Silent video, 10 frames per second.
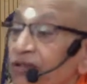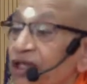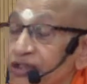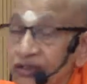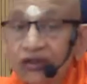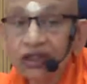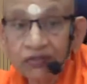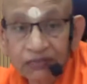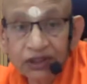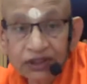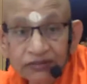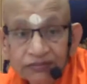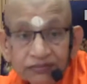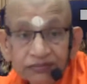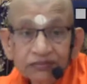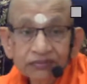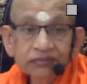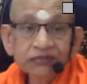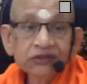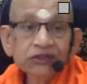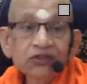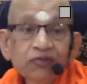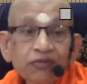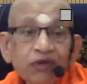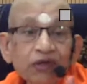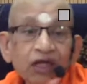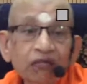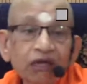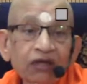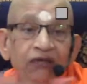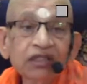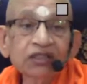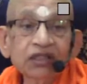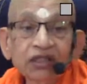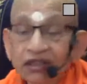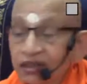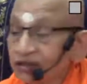does not take place. So Prama Abhava is Nitya.